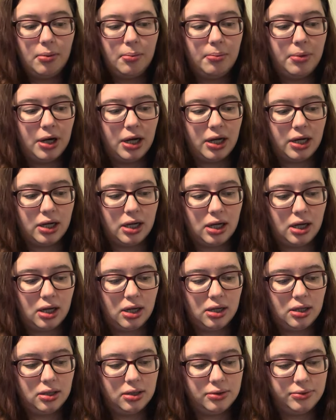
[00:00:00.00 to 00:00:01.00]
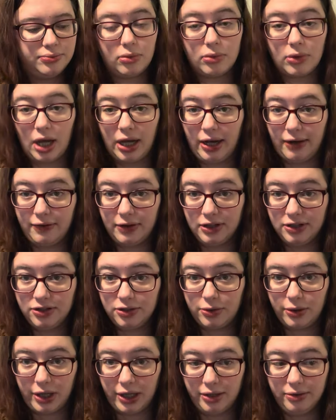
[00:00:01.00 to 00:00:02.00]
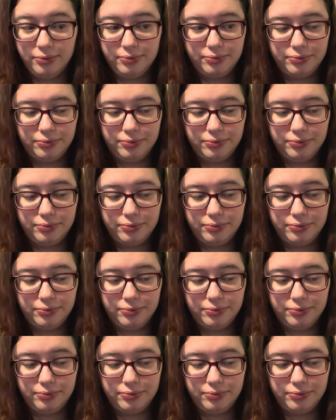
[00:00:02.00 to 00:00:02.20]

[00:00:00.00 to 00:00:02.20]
I have this square,